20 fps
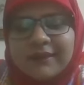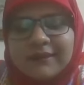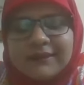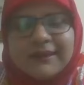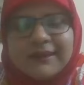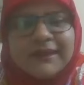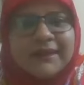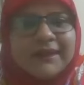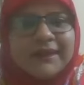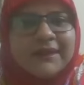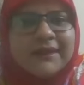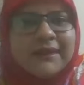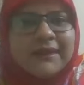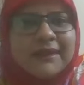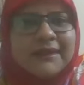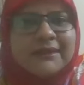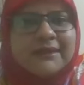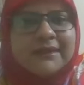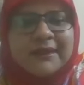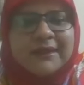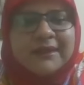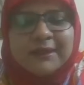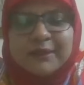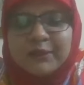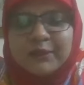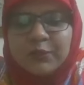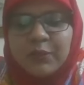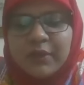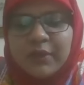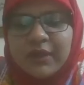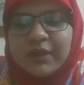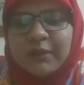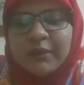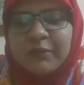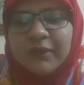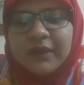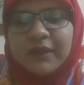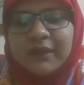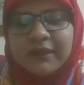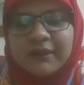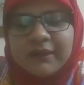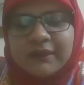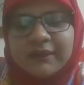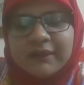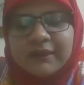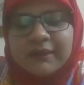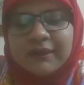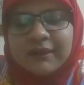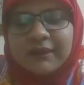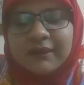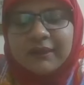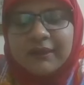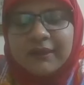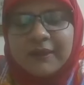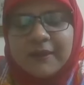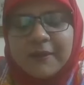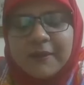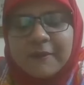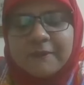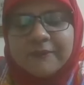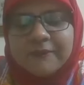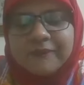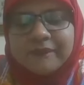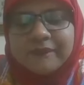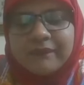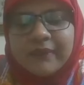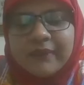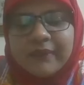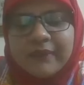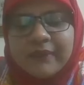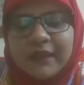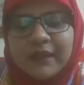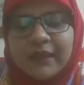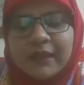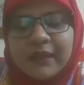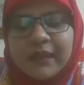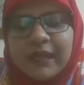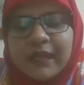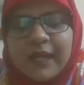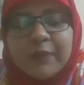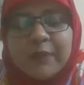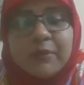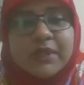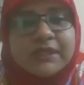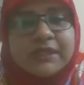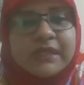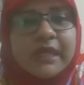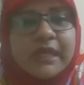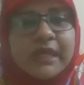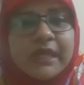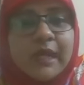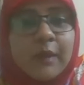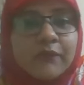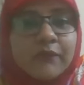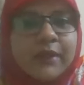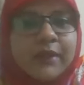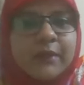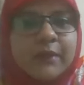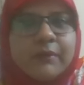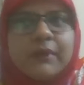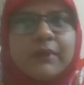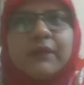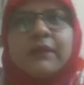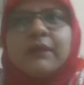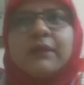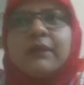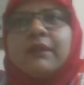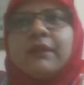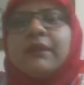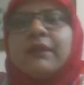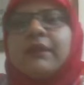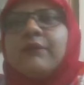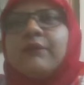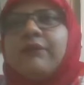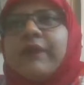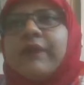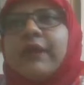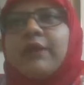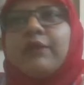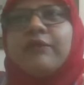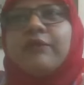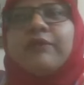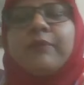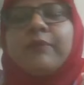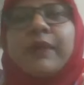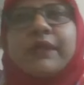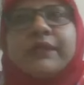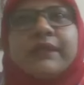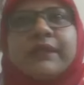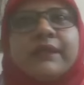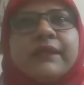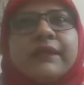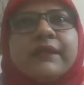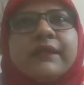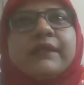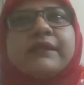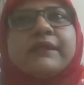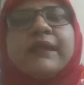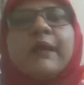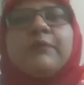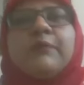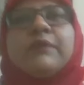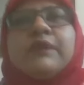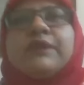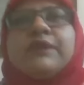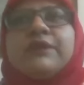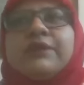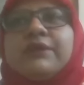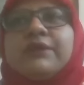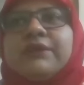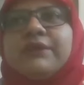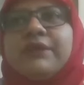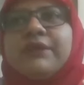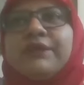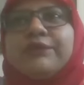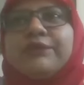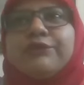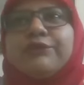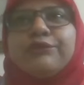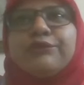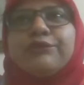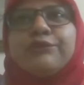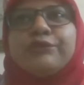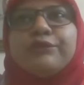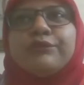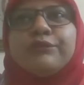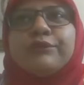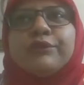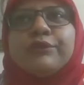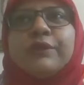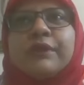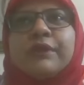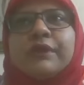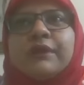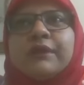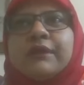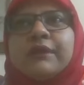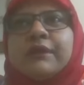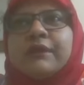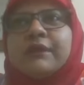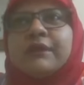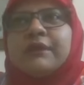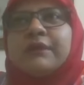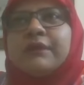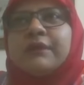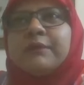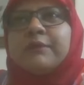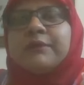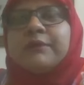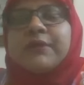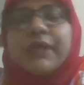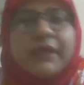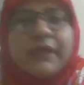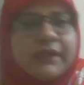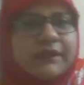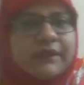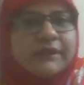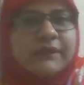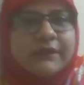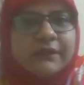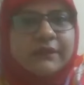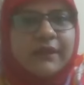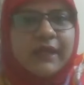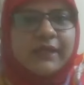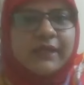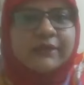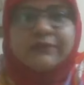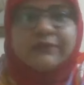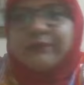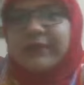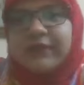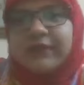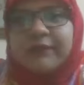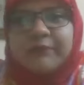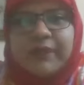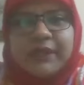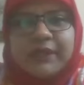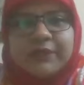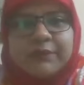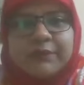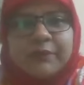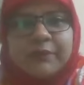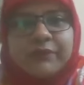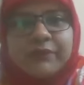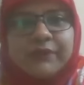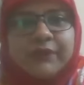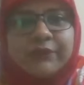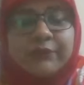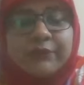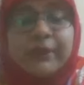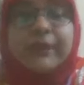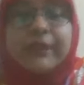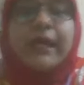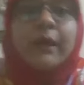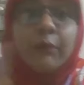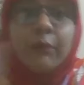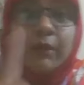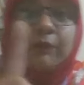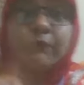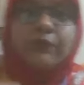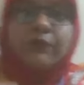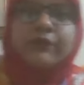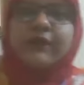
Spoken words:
nothing easy in this world, but uh, I must say comfortable way of passing the examination is to practice as many past papers as you can. And one more